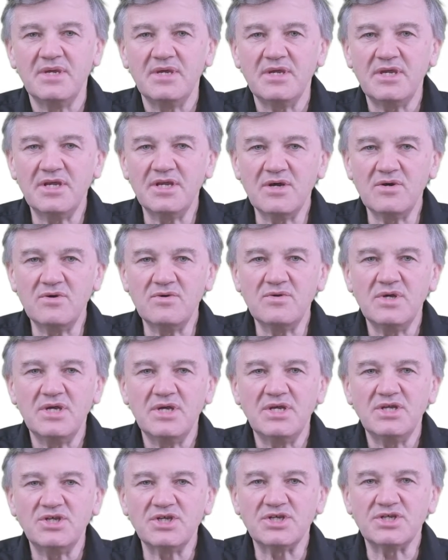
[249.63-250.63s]
you know,
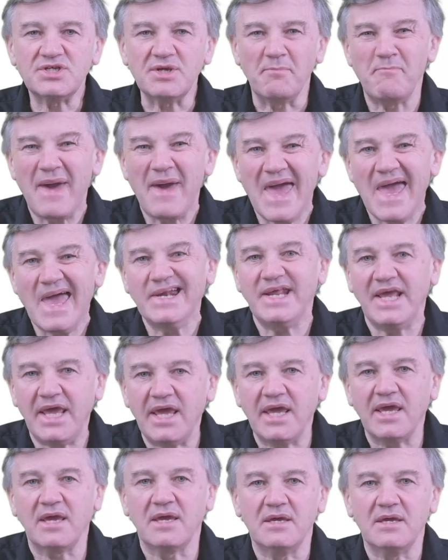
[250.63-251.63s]
just a bad
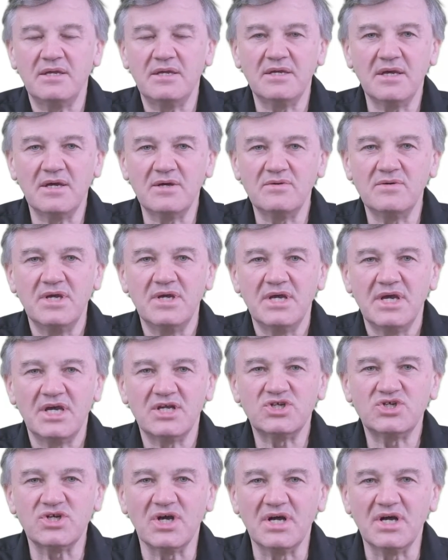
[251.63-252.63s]
egg, you know, a
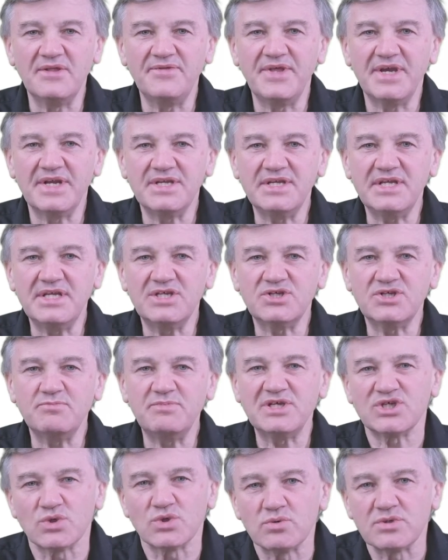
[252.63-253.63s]
child that needs to be
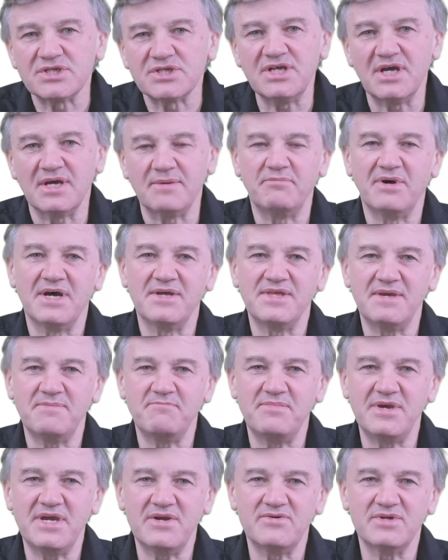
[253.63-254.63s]
sorted out by their
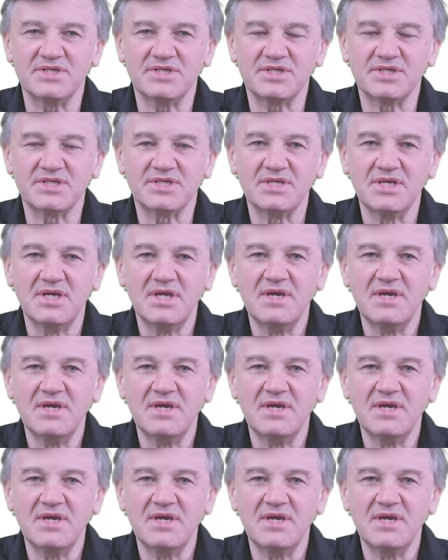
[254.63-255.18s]
parents,